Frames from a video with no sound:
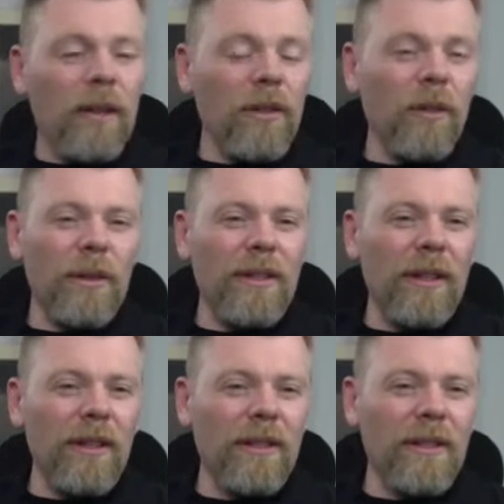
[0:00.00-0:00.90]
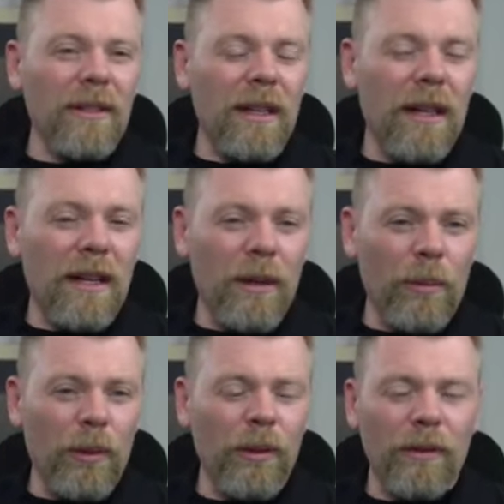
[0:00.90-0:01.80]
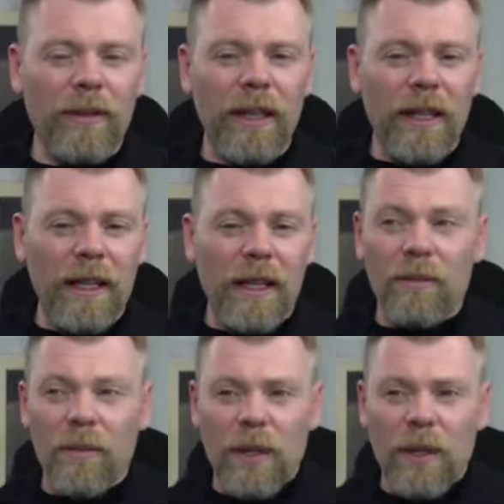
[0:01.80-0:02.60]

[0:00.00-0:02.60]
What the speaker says: your results improve. And,